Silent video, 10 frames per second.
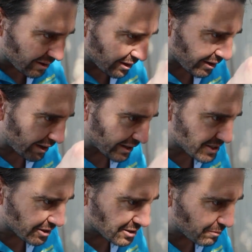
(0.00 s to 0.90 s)
Okay,
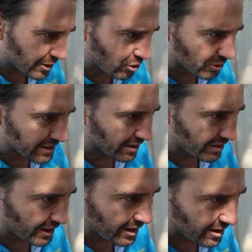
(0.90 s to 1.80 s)
so there's a bit of contact
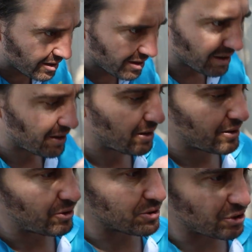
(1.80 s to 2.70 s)
there,
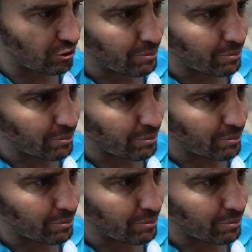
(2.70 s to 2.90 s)
not too